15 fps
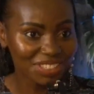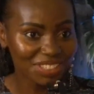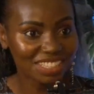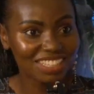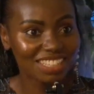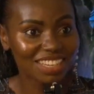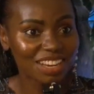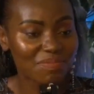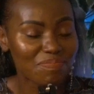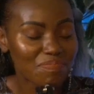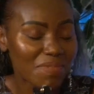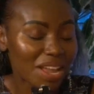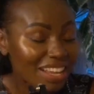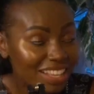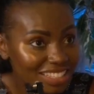which is an
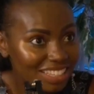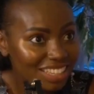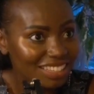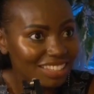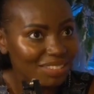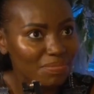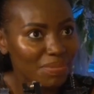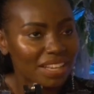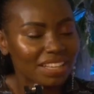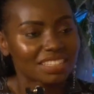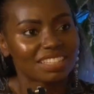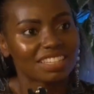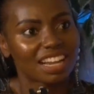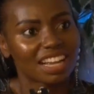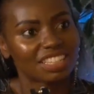
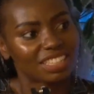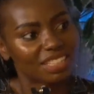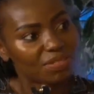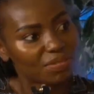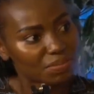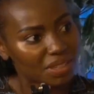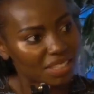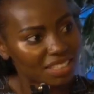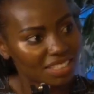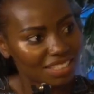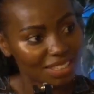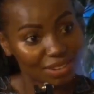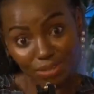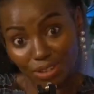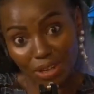amazing
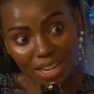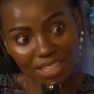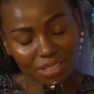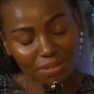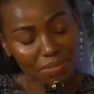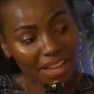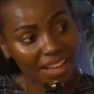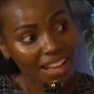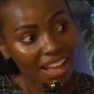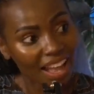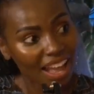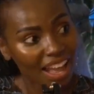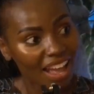achievement, if you ask me.